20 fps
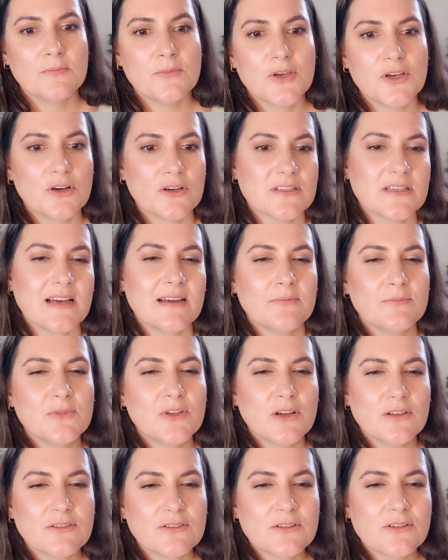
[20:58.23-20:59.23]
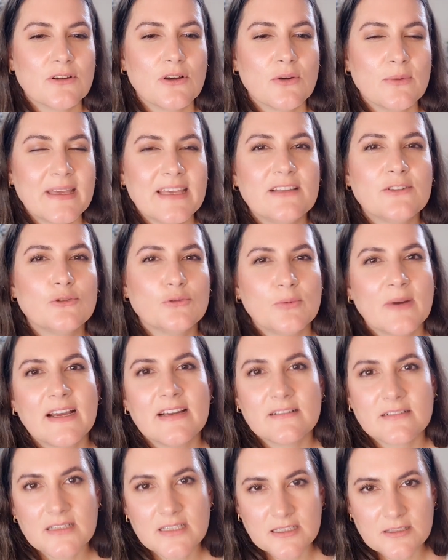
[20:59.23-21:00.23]
because I'm not going to
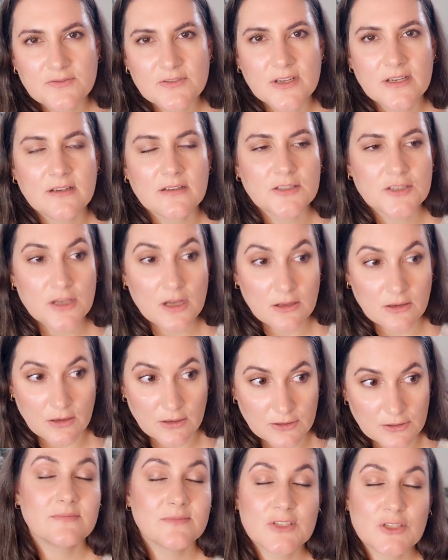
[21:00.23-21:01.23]
wear this fragrance a lot.